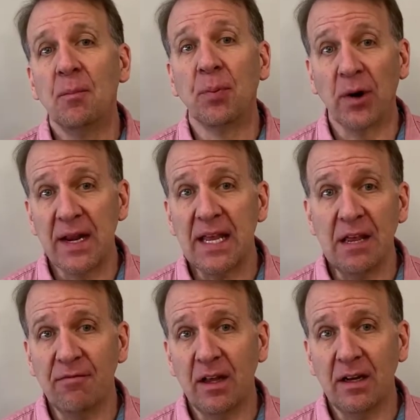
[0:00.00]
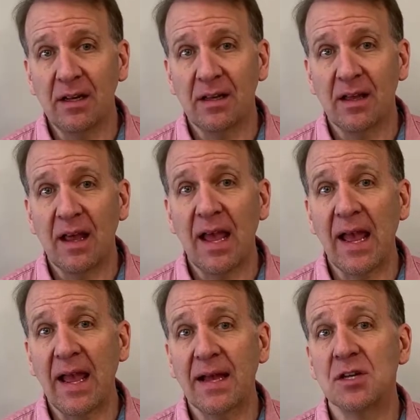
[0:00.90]
break even
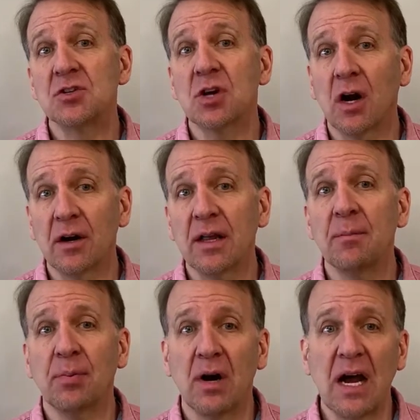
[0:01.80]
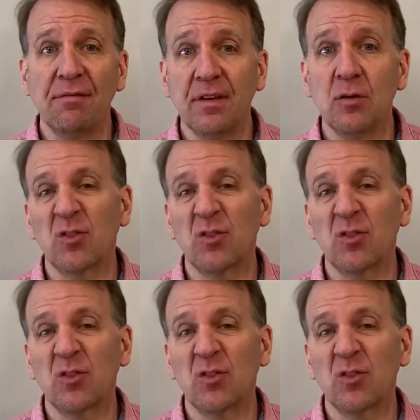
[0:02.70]
and target profit,